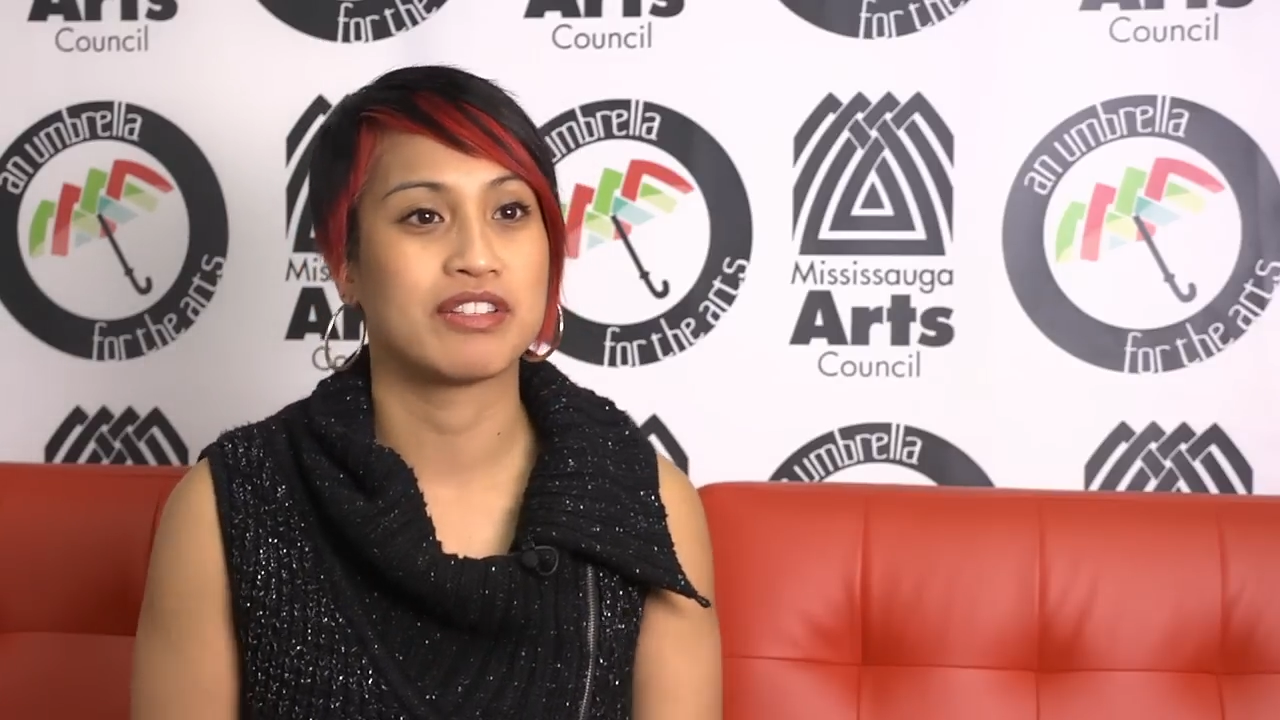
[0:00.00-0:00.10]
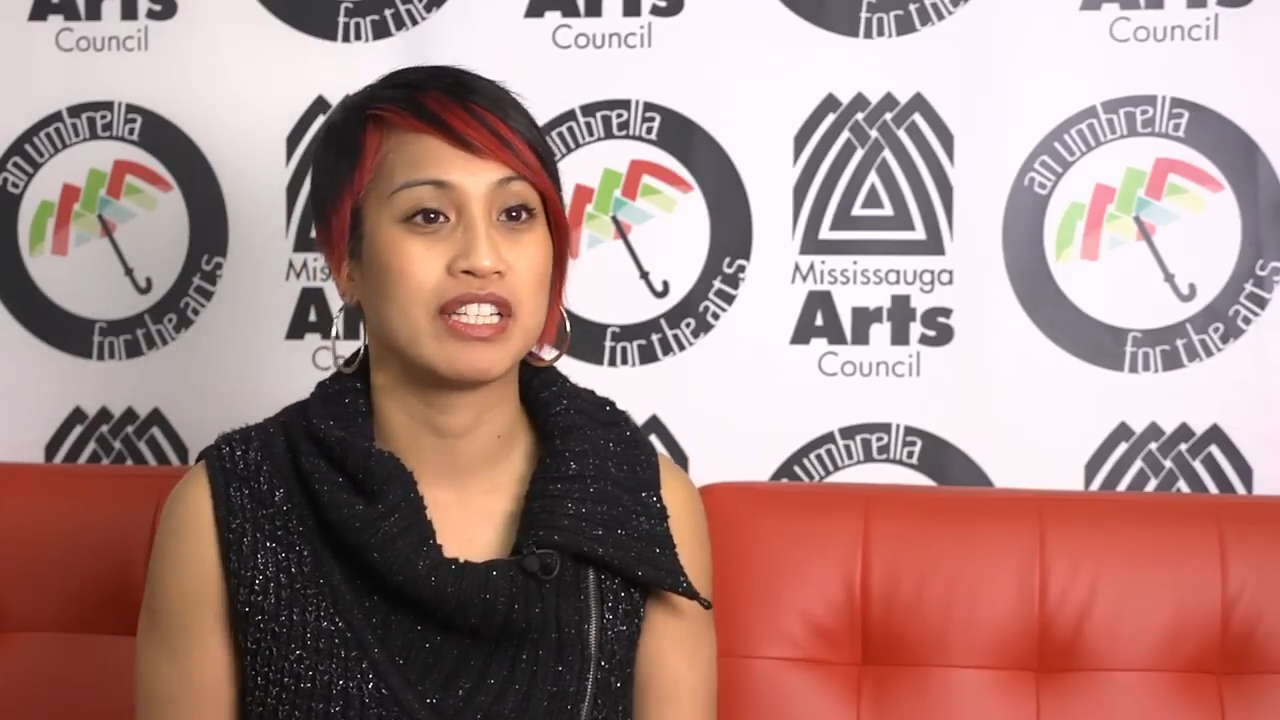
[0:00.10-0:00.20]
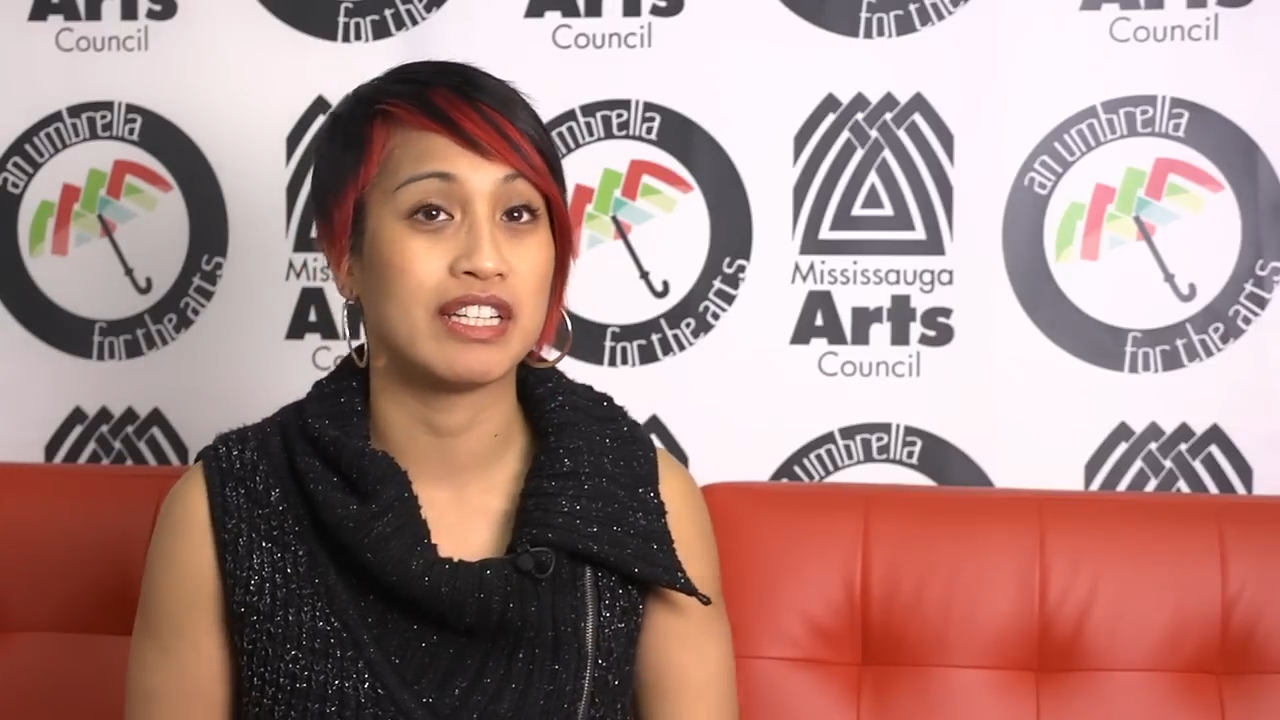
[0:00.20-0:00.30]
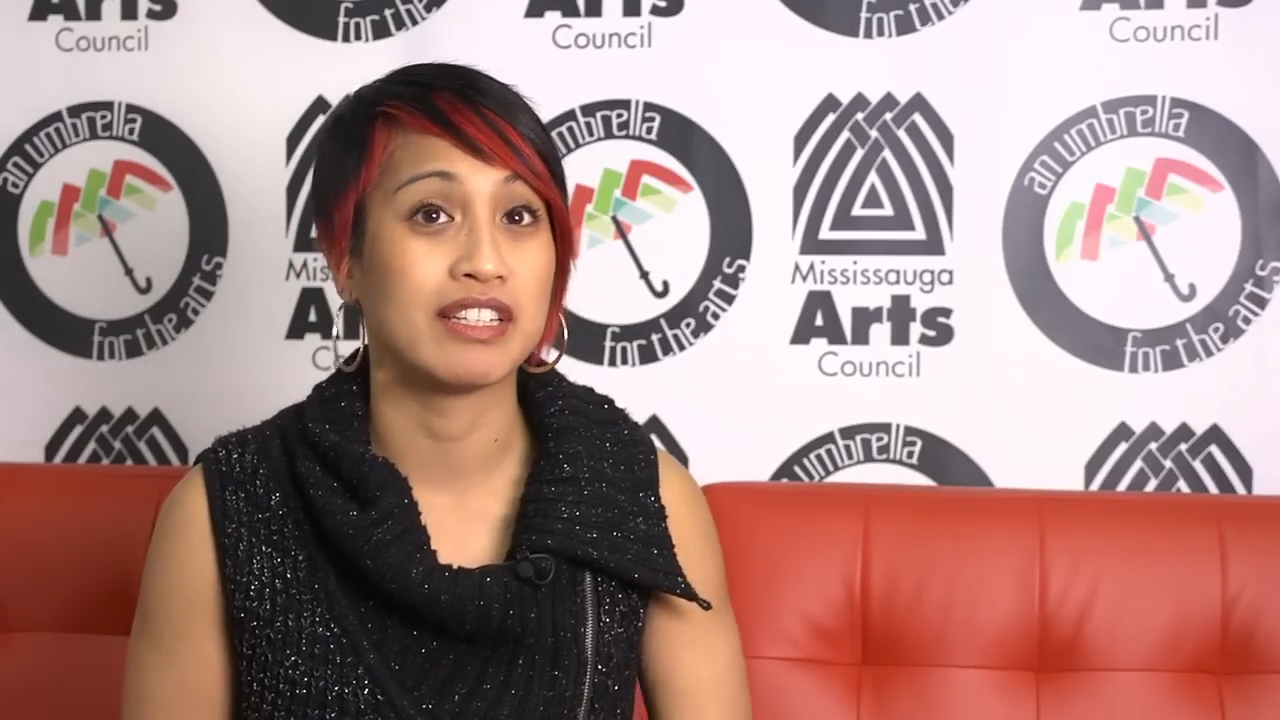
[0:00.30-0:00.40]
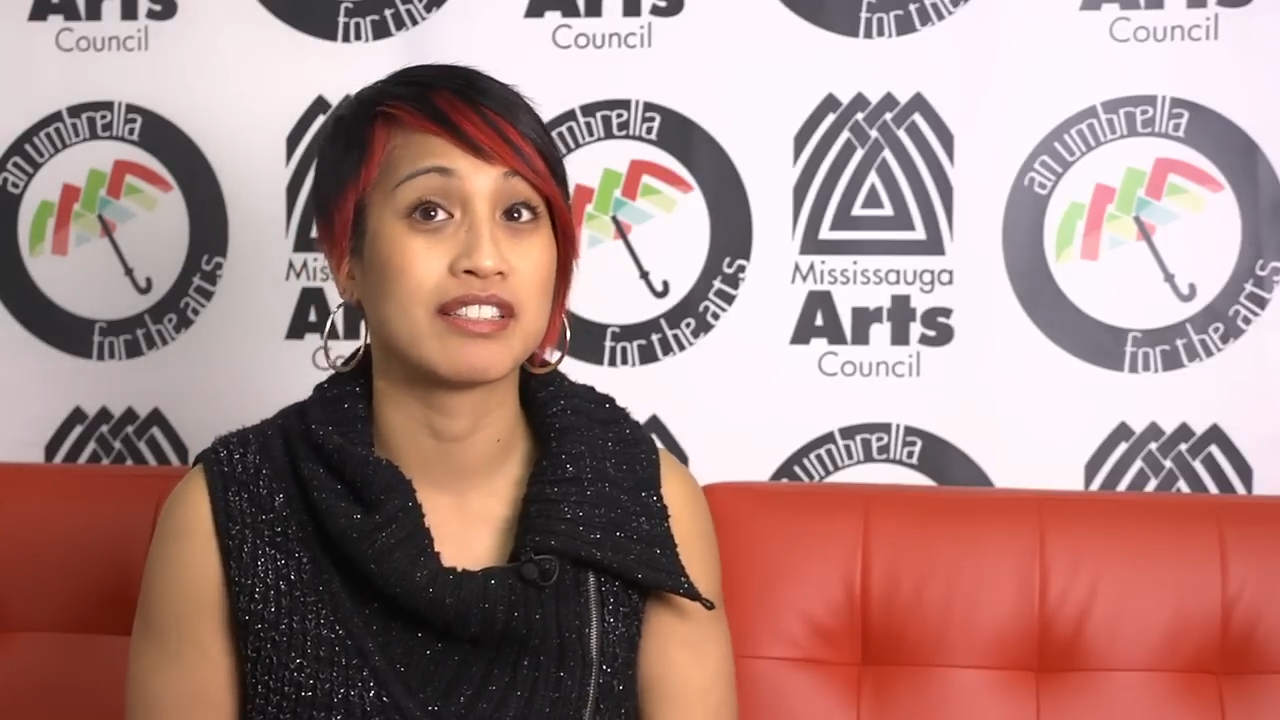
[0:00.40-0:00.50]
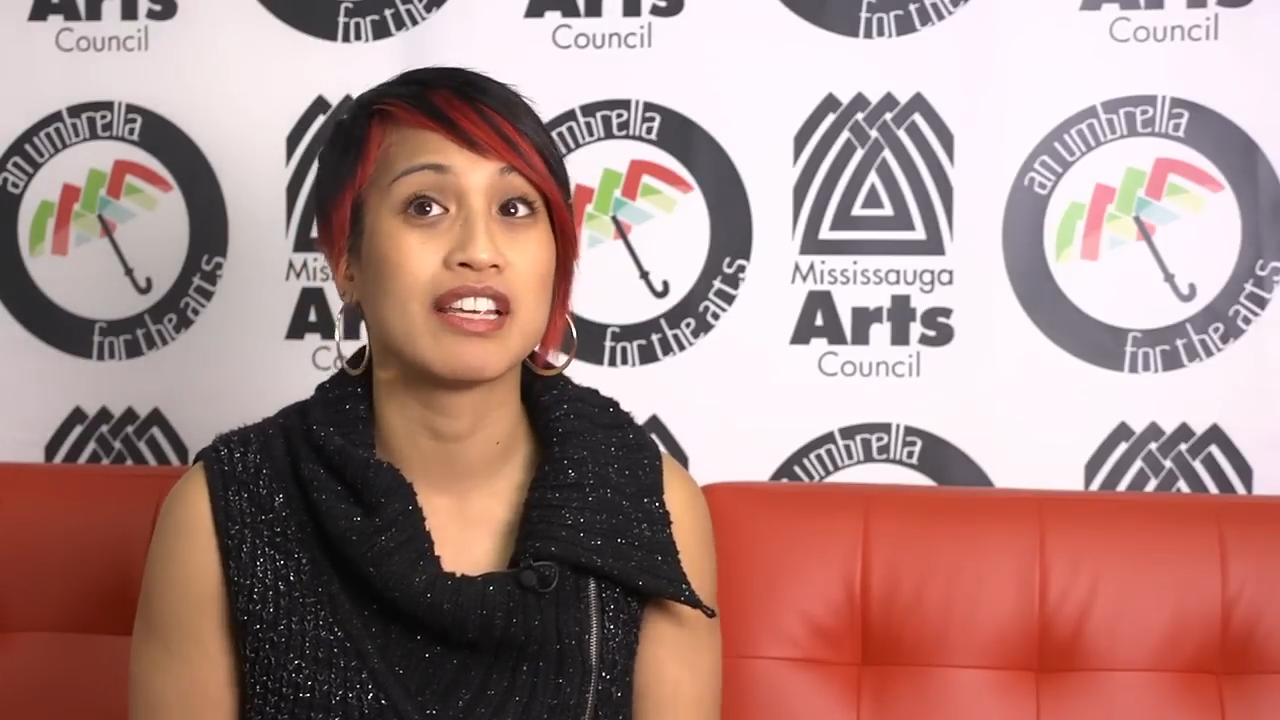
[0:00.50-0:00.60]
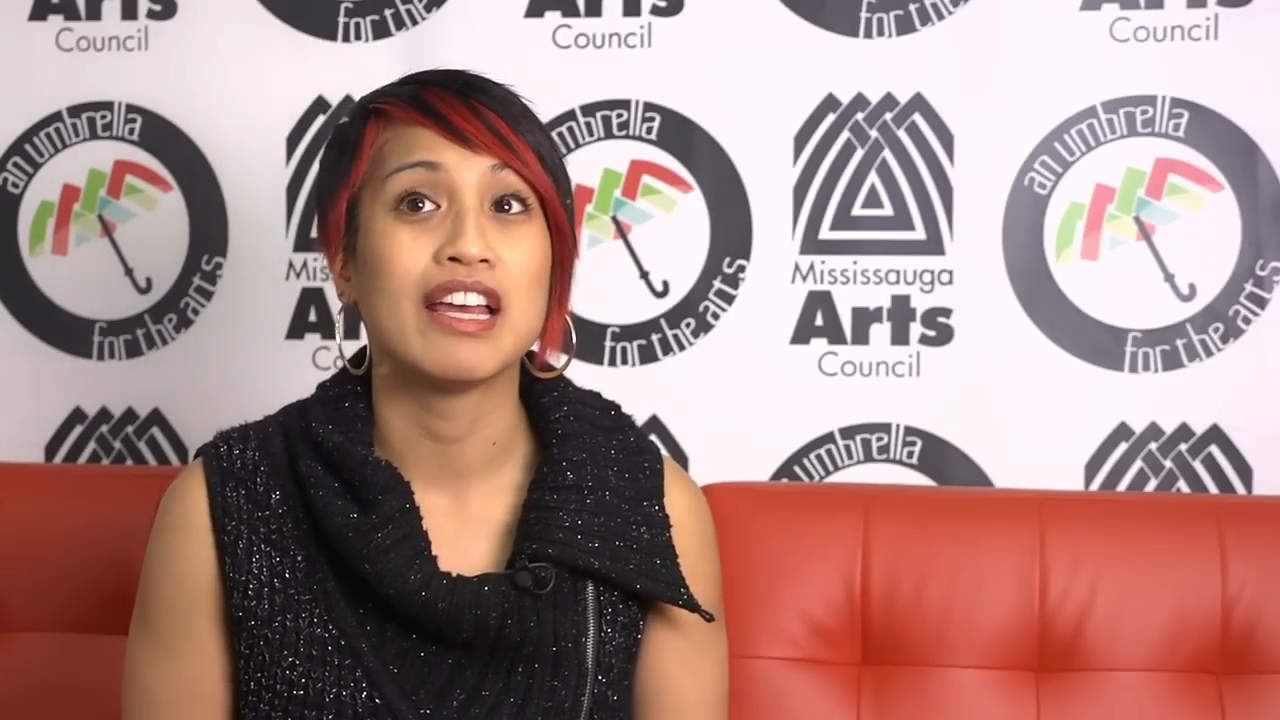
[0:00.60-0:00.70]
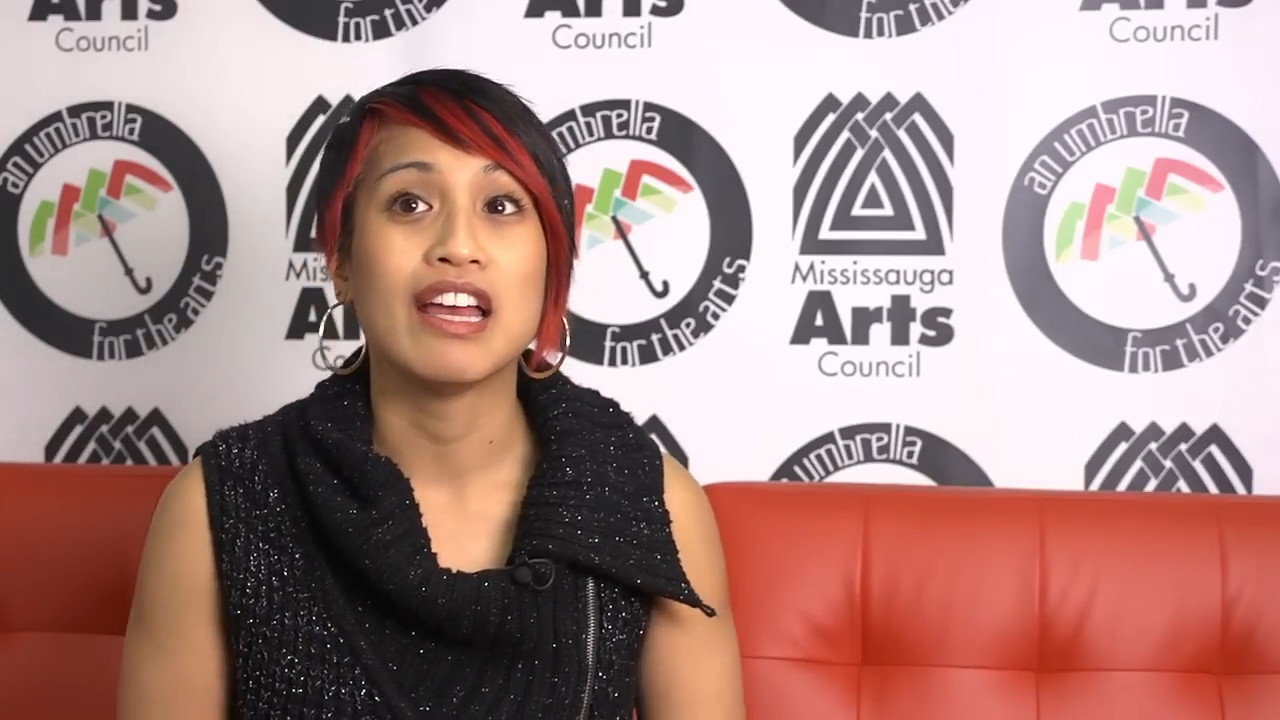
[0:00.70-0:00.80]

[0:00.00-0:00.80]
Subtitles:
city is.